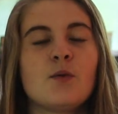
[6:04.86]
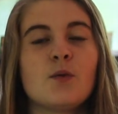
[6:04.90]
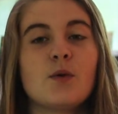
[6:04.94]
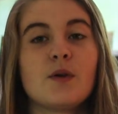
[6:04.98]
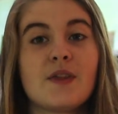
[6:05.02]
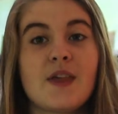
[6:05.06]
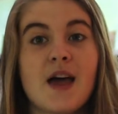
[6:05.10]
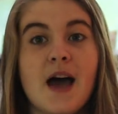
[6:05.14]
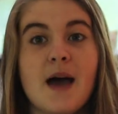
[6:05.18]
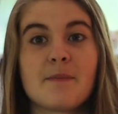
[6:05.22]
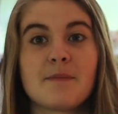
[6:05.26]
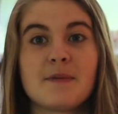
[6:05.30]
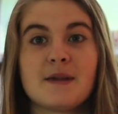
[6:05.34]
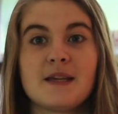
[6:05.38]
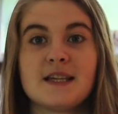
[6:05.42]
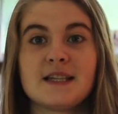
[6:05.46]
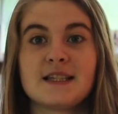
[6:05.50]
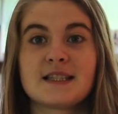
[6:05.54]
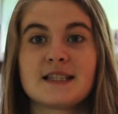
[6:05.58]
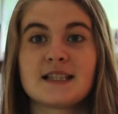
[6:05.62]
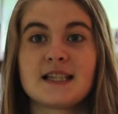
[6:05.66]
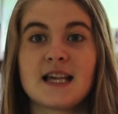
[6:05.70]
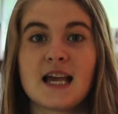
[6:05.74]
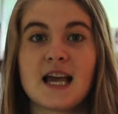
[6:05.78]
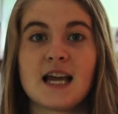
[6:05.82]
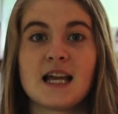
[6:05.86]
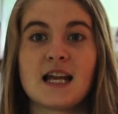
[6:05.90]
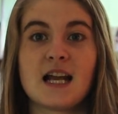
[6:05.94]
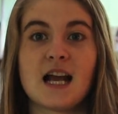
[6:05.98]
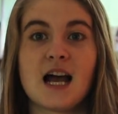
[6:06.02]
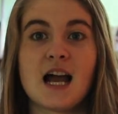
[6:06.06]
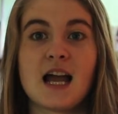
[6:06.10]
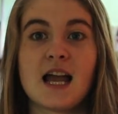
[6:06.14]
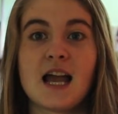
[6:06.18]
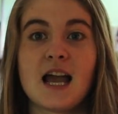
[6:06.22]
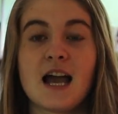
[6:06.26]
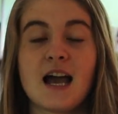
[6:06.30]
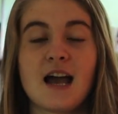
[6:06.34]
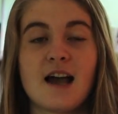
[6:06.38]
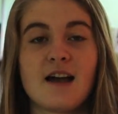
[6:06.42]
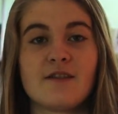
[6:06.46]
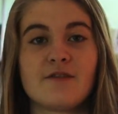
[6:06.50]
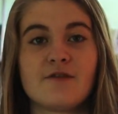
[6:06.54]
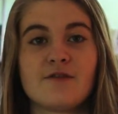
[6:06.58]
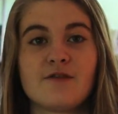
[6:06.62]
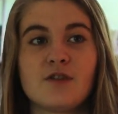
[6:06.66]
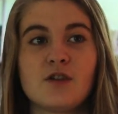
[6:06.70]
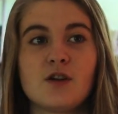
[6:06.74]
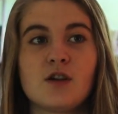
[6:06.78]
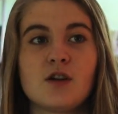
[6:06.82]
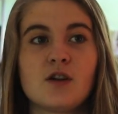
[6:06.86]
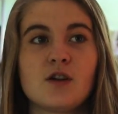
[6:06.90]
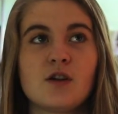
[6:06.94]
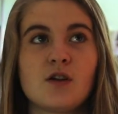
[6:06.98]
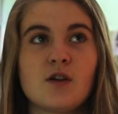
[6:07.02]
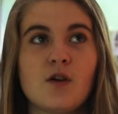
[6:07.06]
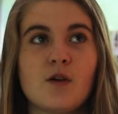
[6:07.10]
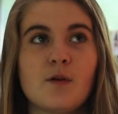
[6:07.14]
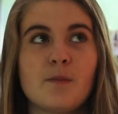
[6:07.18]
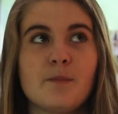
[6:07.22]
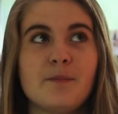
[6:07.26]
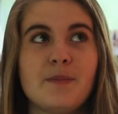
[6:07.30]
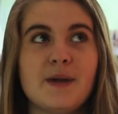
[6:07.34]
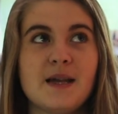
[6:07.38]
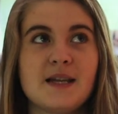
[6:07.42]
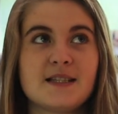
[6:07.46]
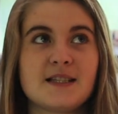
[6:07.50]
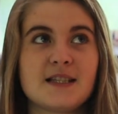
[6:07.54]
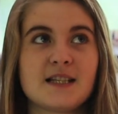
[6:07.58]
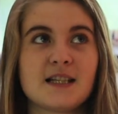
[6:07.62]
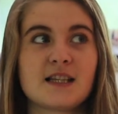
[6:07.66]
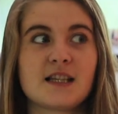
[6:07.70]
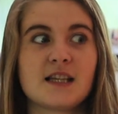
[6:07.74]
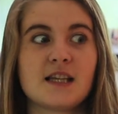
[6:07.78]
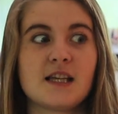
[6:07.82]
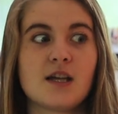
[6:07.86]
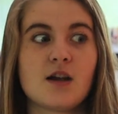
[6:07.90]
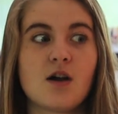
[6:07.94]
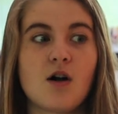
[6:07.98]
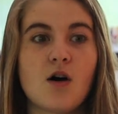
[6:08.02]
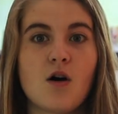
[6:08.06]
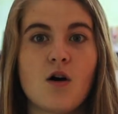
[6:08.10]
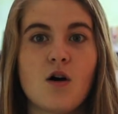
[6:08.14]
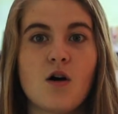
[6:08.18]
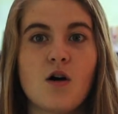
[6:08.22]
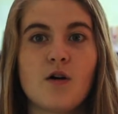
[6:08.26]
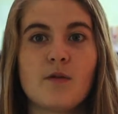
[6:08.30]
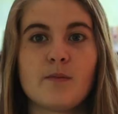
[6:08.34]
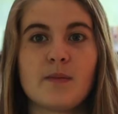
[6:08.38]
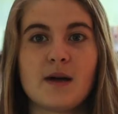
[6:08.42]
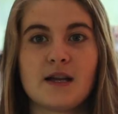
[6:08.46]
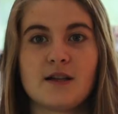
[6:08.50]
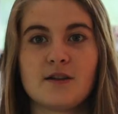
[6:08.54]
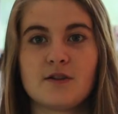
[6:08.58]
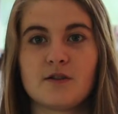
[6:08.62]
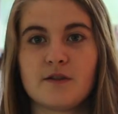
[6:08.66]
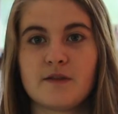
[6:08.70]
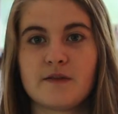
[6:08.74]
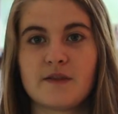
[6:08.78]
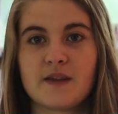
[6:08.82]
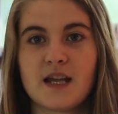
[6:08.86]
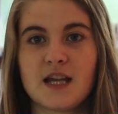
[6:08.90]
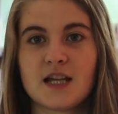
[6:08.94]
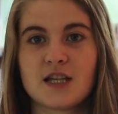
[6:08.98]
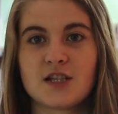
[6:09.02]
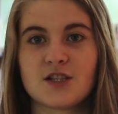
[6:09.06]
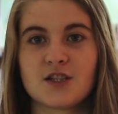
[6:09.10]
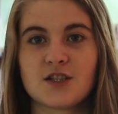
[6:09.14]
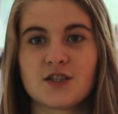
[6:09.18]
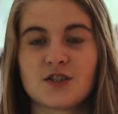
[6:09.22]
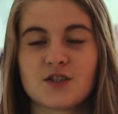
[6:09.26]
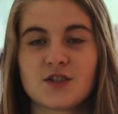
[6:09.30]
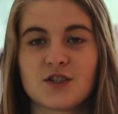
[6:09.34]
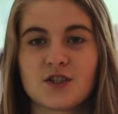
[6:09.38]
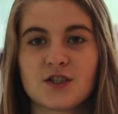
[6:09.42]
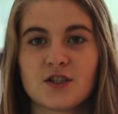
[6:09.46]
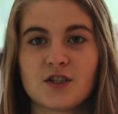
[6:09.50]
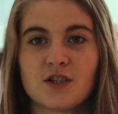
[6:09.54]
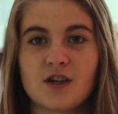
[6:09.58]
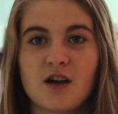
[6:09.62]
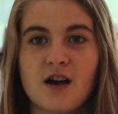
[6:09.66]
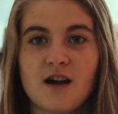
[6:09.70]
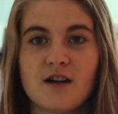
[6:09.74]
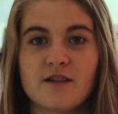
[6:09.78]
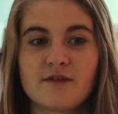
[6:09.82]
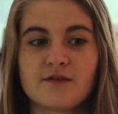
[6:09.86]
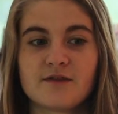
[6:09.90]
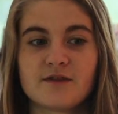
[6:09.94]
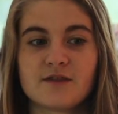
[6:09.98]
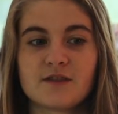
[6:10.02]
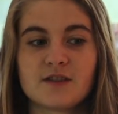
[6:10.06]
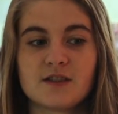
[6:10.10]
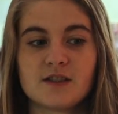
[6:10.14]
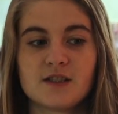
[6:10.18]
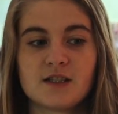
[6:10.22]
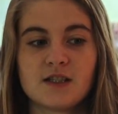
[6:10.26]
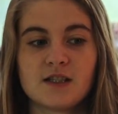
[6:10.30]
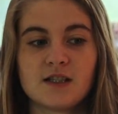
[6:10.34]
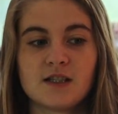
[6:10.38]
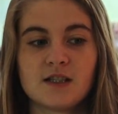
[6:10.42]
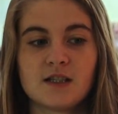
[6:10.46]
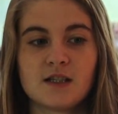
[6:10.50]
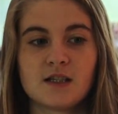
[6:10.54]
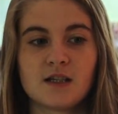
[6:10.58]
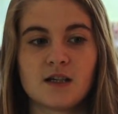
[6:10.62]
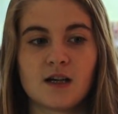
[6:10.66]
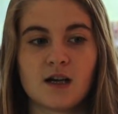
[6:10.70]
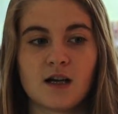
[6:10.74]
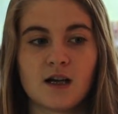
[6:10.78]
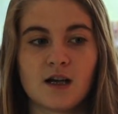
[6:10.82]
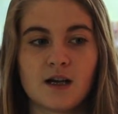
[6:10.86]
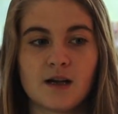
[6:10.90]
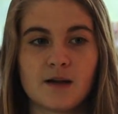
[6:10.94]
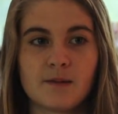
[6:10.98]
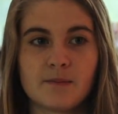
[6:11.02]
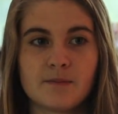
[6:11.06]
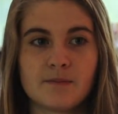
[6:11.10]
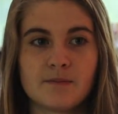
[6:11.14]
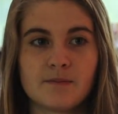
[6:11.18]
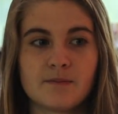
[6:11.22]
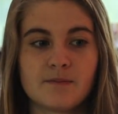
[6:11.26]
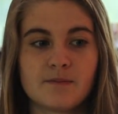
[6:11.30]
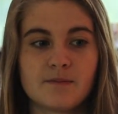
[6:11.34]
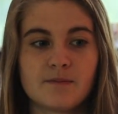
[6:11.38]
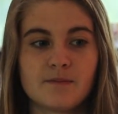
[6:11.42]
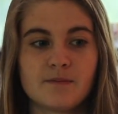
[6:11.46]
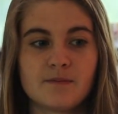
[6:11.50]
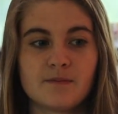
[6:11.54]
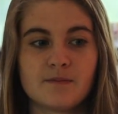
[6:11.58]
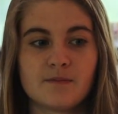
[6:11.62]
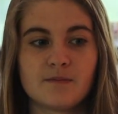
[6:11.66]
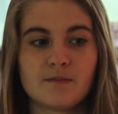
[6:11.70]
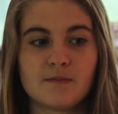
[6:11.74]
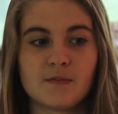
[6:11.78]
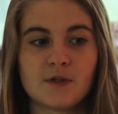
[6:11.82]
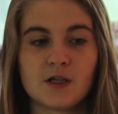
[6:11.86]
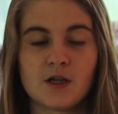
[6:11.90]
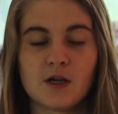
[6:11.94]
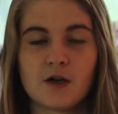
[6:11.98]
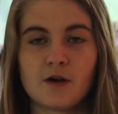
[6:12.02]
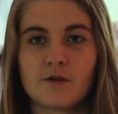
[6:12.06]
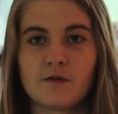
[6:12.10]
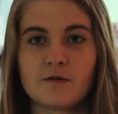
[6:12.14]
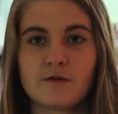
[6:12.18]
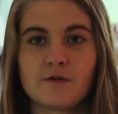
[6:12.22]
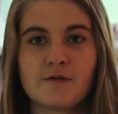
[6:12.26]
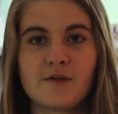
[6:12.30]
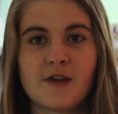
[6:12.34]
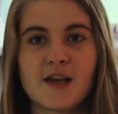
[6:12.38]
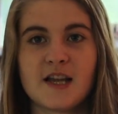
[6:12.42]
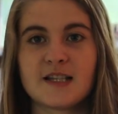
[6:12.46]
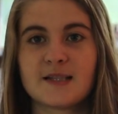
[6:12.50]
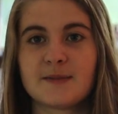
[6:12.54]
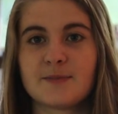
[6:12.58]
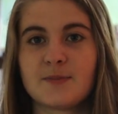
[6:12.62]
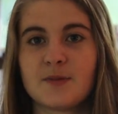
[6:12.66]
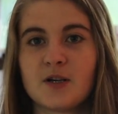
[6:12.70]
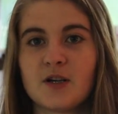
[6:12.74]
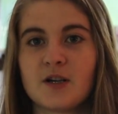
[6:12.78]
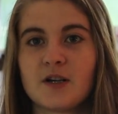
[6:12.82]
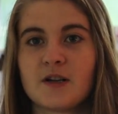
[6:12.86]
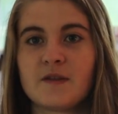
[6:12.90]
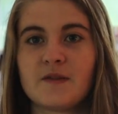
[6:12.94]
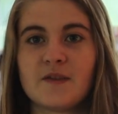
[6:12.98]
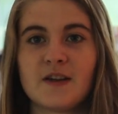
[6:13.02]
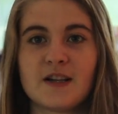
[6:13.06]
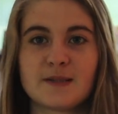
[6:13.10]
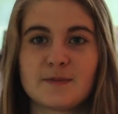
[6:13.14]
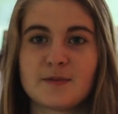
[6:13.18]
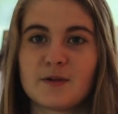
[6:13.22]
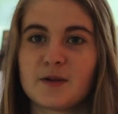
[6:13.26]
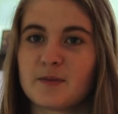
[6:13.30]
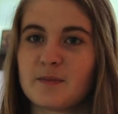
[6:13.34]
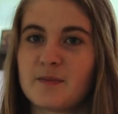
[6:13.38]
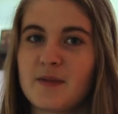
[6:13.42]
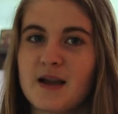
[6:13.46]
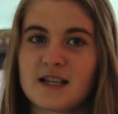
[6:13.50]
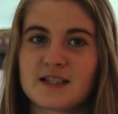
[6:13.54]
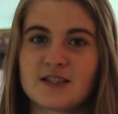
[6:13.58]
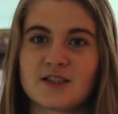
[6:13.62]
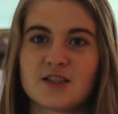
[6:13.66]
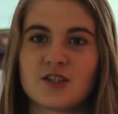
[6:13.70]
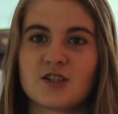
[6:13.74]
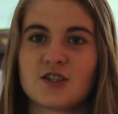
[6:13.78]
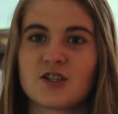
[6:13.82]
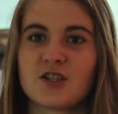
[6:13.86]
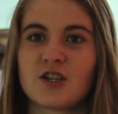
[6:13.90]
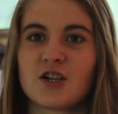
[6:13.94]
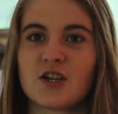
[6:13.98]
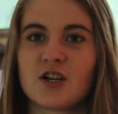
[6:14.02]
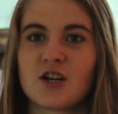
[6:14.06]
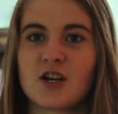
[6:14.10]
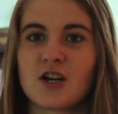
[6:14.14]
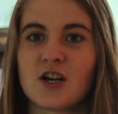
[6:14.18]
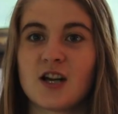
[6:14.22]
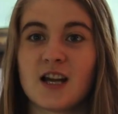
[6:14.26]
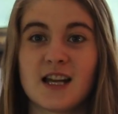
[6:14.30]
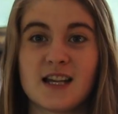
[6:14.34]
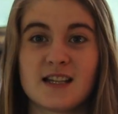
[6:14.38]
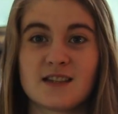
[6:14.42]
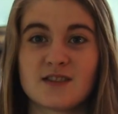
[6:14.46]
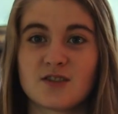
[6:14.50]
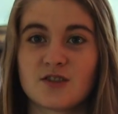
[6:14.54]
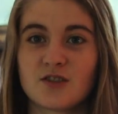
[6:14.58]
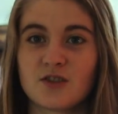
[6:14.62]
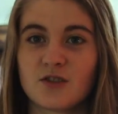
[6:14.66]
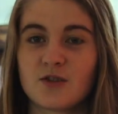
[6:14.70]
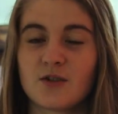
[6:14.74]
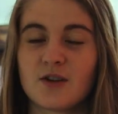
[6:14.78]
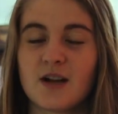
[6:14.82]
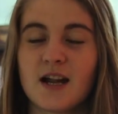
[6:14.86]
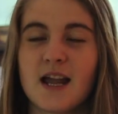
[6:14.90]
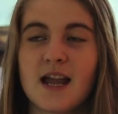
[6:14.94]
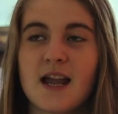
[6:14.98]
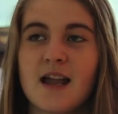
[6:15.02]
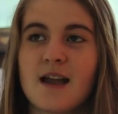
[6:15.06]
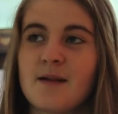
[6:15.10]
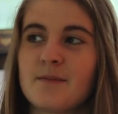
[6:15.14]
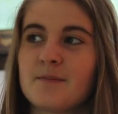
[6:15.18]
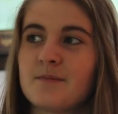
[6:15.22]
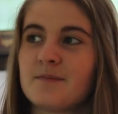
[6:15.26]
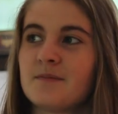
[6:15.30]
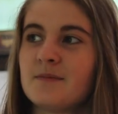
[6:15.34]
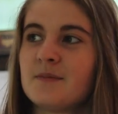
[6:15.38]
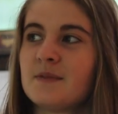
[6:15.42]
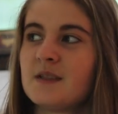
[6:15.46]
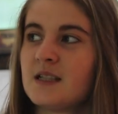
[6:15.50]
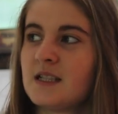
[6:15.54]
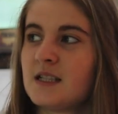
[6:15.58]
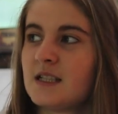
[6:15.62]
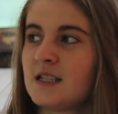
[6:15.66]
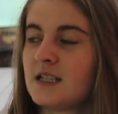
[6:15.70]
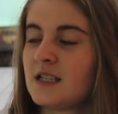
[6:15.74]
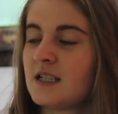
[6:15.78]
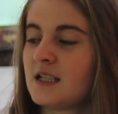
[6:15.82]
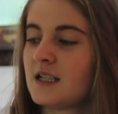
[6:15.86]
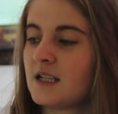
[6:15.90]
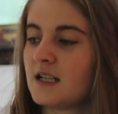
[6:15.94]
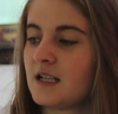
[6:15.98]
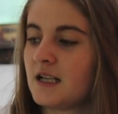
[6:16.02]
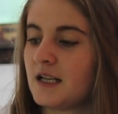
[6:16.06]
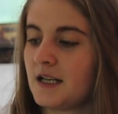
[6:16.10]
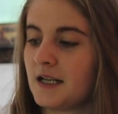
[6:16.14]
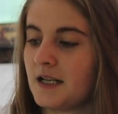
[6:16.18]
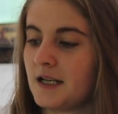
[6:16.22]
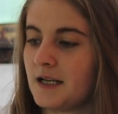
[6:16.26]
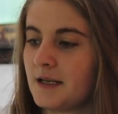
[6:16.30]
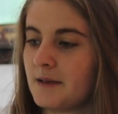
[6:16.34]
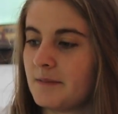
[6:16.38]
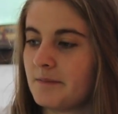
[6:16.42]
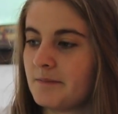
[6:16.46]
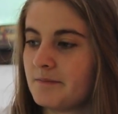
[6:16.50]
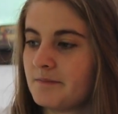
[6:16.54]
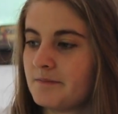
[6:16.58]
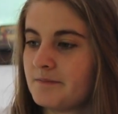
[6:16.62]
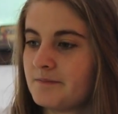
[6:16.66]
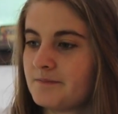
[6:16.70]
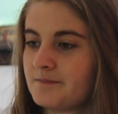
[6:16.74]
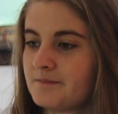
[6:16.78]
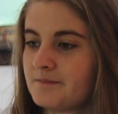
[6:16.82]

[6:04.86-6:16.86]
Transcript: With that being said, I have basically all my notifications turned off. You know, Facebook Messenger, Instagram, I